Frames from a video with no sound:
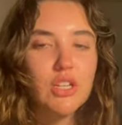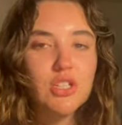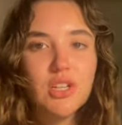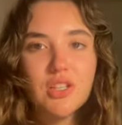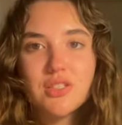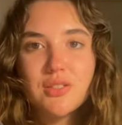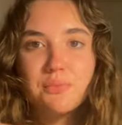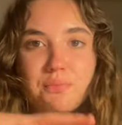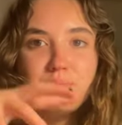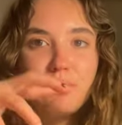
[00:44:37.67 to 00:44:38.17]
She
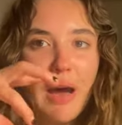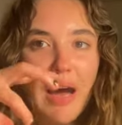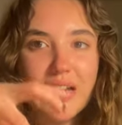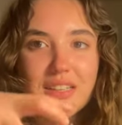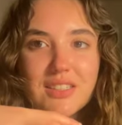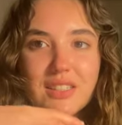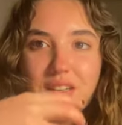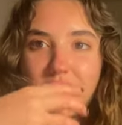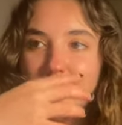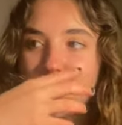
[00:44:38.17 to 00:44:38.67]
has some
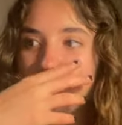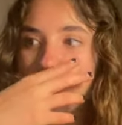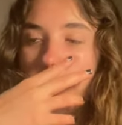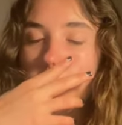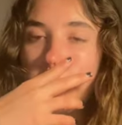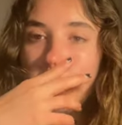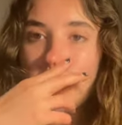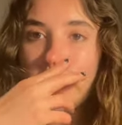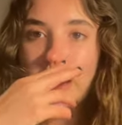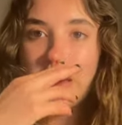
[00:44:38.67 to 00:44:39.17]
massive
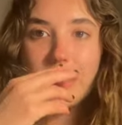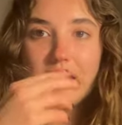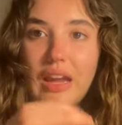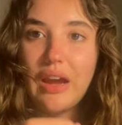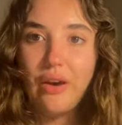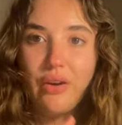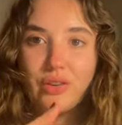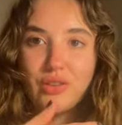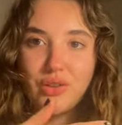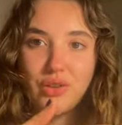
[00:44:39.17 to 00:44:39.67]

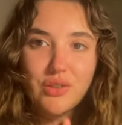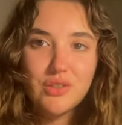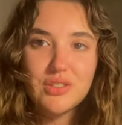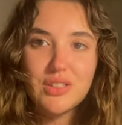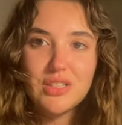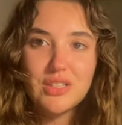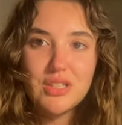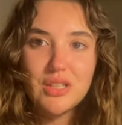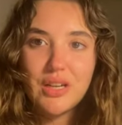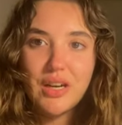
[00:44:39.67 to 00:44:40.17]
characters
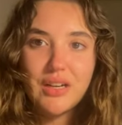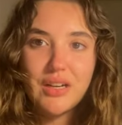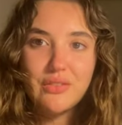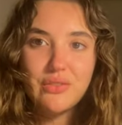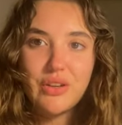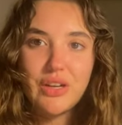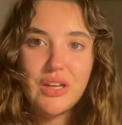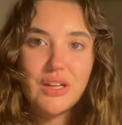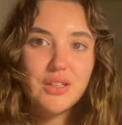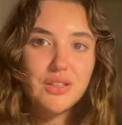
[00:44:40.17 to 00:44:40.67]
that she kind
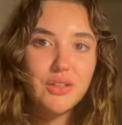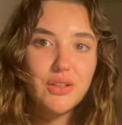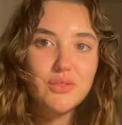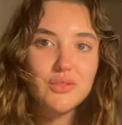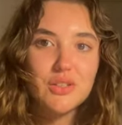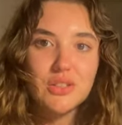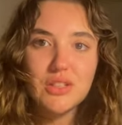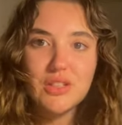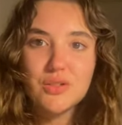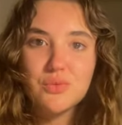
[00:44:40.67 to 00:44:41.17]
of
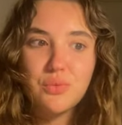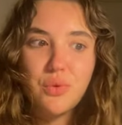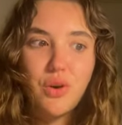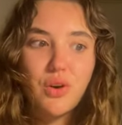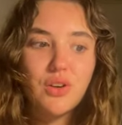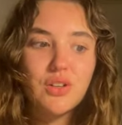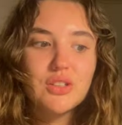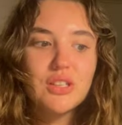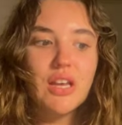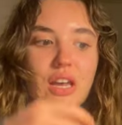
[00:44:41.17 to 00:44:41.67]
includes in this
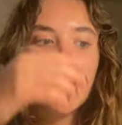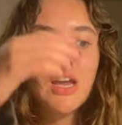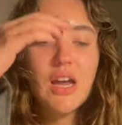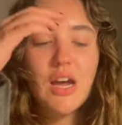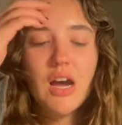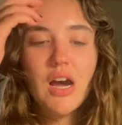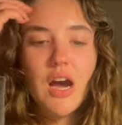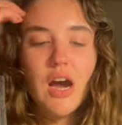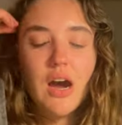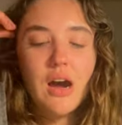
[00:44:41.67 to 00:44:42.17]
world.
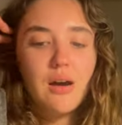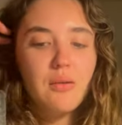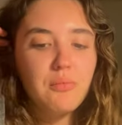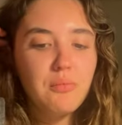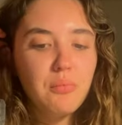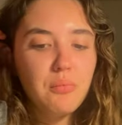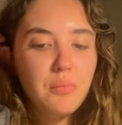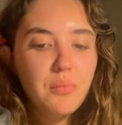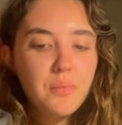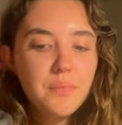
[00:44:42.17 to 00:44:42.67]

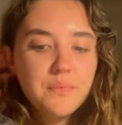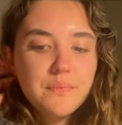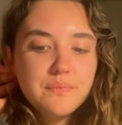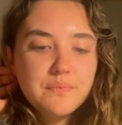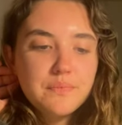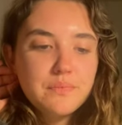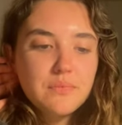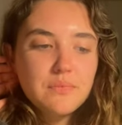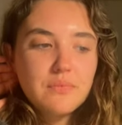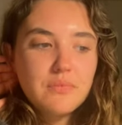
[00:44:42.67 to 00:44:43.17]

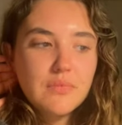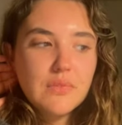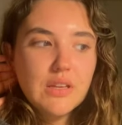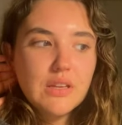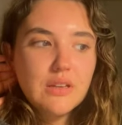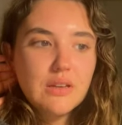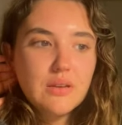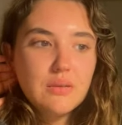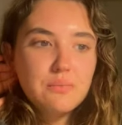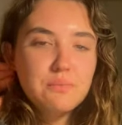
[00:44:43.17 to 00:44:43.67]

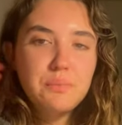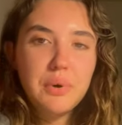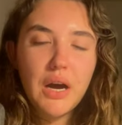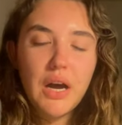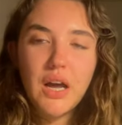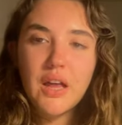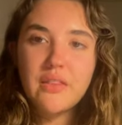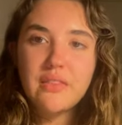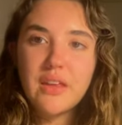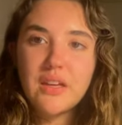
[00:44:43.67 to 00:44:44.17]

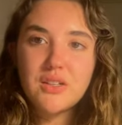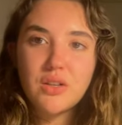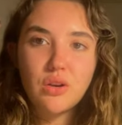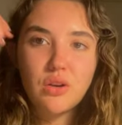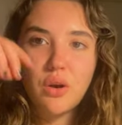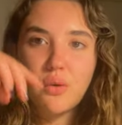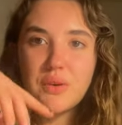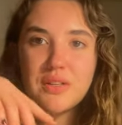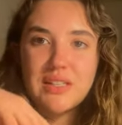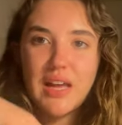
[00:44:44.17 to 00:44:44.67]
But they don't
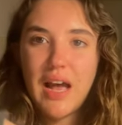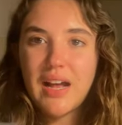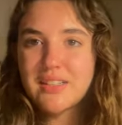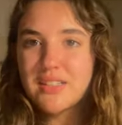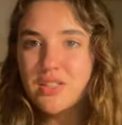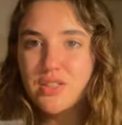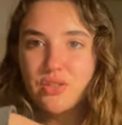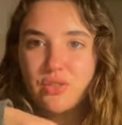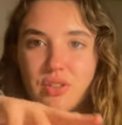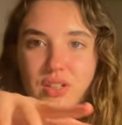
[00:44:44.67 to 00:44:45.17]
always act
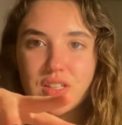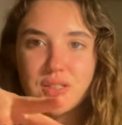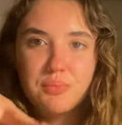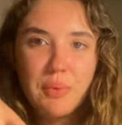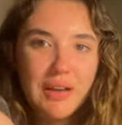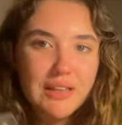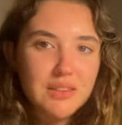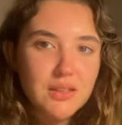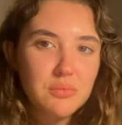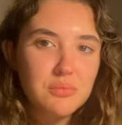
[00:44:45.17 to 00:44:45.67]
as you'd
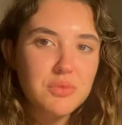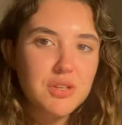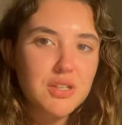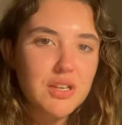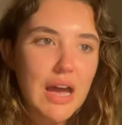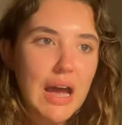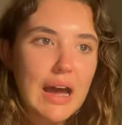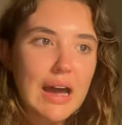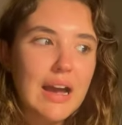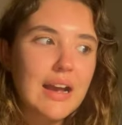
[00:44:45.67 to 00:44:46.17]
expect them
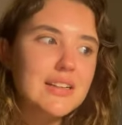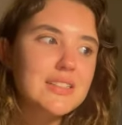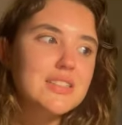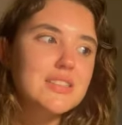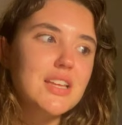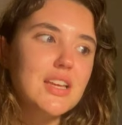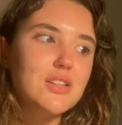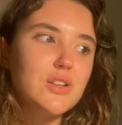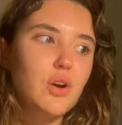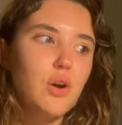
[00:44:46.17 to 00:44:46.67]
to act.
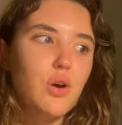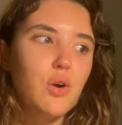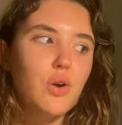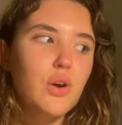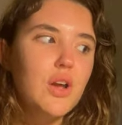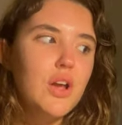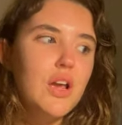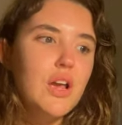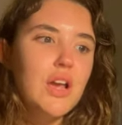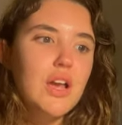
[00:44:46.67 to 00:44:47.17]
They're
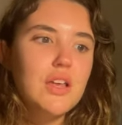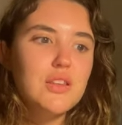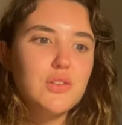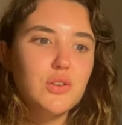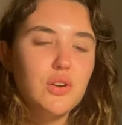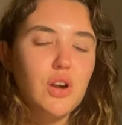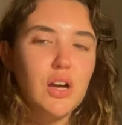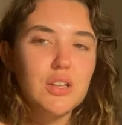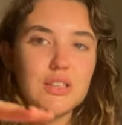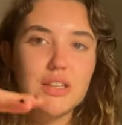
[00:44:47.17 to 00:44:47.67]

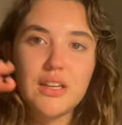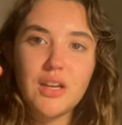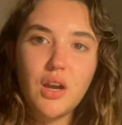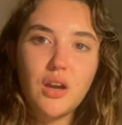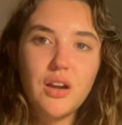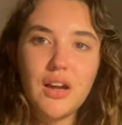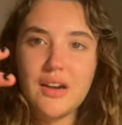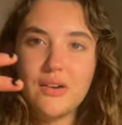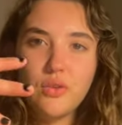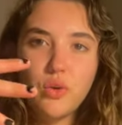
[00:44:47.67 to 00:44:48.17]
not, like,
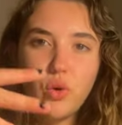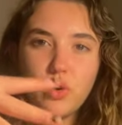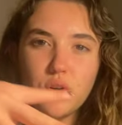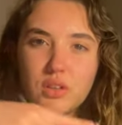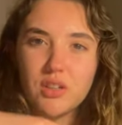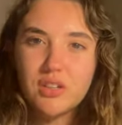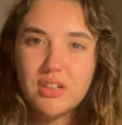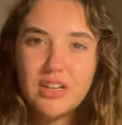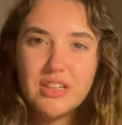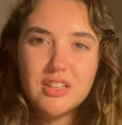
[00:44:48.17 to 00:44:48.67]
kind of
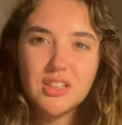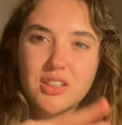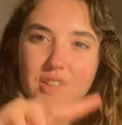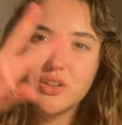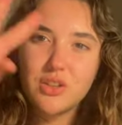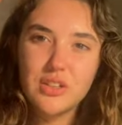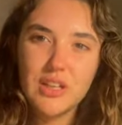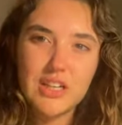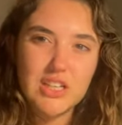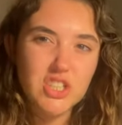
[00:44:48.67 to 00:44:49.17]
cornered into
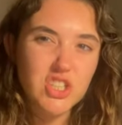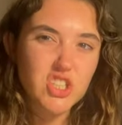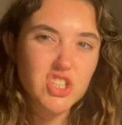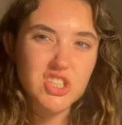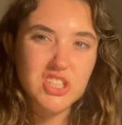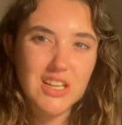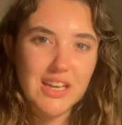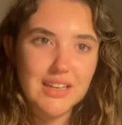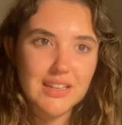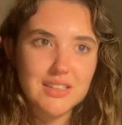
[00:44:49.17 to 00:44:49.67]
little, like,
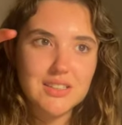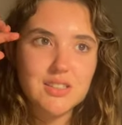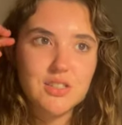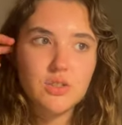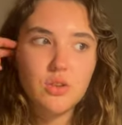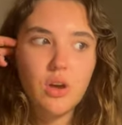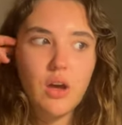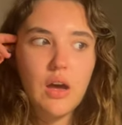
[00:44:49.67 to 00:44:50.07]
shticks.